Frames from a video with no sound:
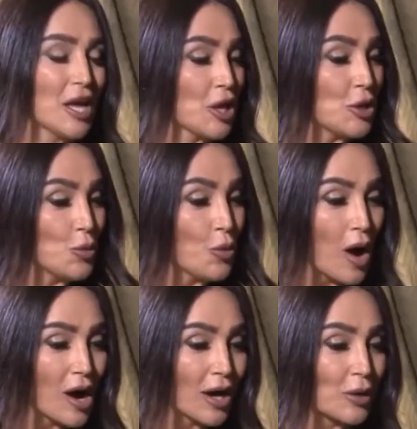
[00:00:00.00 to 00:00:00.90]
You
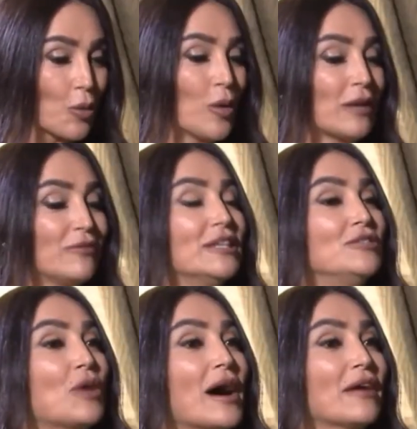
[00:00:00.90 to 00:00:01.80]
are one of the
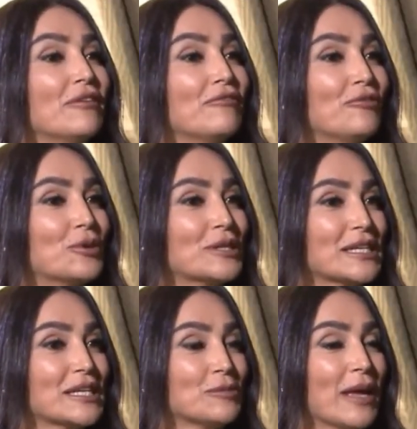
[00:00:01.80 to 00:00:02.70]
driving
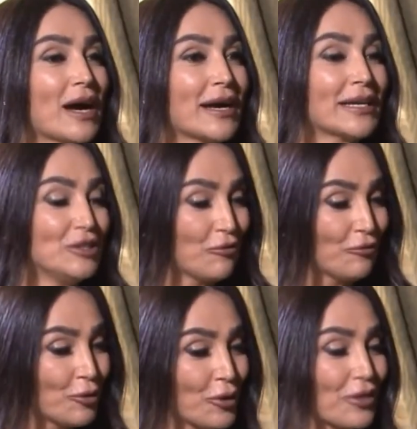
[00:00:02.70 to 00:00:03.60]
forces behind the
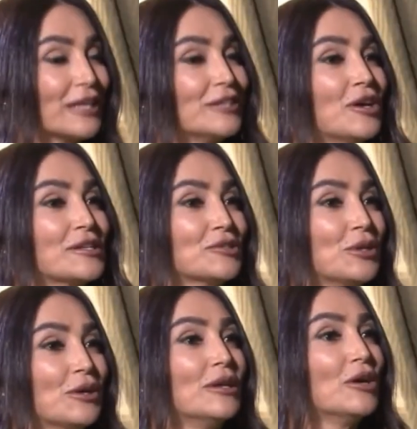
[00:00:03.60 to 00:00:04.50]
fourth
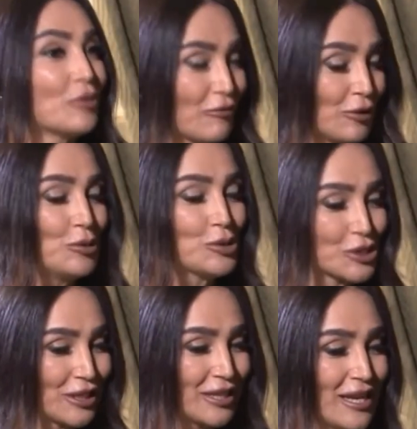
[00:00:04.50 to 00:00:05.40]
industrial revolution.